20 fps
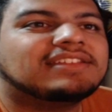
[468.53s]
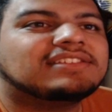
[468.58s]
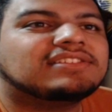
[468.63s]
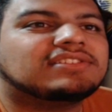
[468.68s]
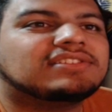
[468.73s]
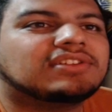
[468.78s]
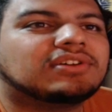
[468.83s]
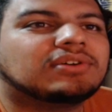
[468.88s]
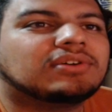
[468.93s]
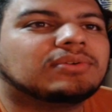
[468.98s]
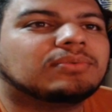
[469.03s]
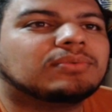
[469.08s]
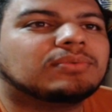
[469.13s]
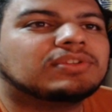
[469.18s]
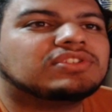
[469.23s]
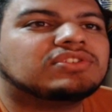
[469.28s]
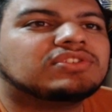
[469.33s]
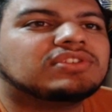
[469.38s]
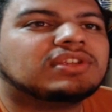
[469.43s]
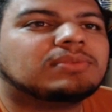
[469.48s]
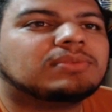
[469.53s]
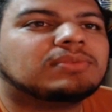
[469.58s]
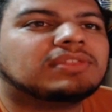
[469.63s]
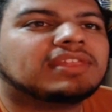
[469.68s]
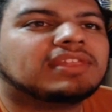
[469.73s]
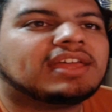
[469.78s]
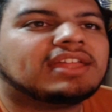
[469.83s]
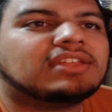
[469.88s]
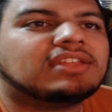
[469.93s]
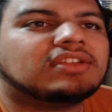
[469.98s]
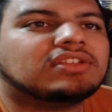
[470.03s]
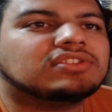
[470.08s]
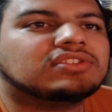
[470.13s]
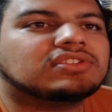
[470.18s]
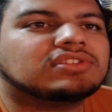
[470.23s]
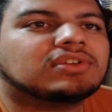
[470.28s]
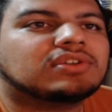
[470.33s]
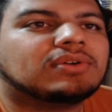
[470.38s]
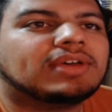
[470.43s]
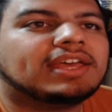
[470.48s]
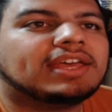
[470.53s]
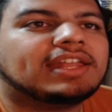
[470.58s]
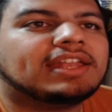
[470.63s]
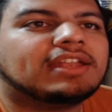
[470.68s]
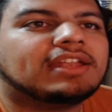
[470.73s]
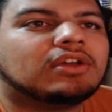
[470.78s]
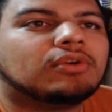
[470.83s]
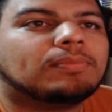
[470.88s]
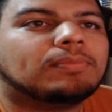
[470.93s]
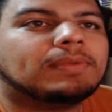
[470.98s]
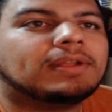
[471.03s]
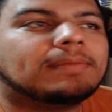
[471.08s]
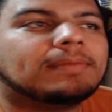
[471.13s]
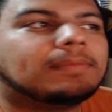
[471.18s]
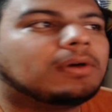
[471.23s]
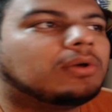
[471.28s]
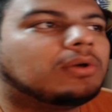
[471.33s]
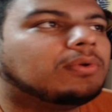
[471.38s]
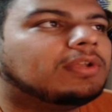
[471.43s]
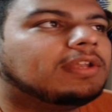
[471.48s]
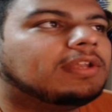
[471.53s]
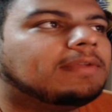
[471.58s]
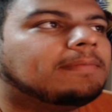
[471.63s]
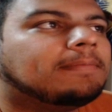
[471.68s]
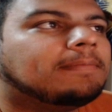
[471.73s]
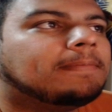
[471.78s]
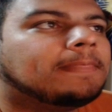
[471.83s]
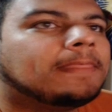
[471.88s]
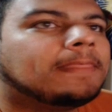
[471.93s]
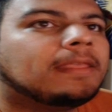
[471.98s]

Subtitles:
So once you're done with that, you can just go ahead and open up Odin.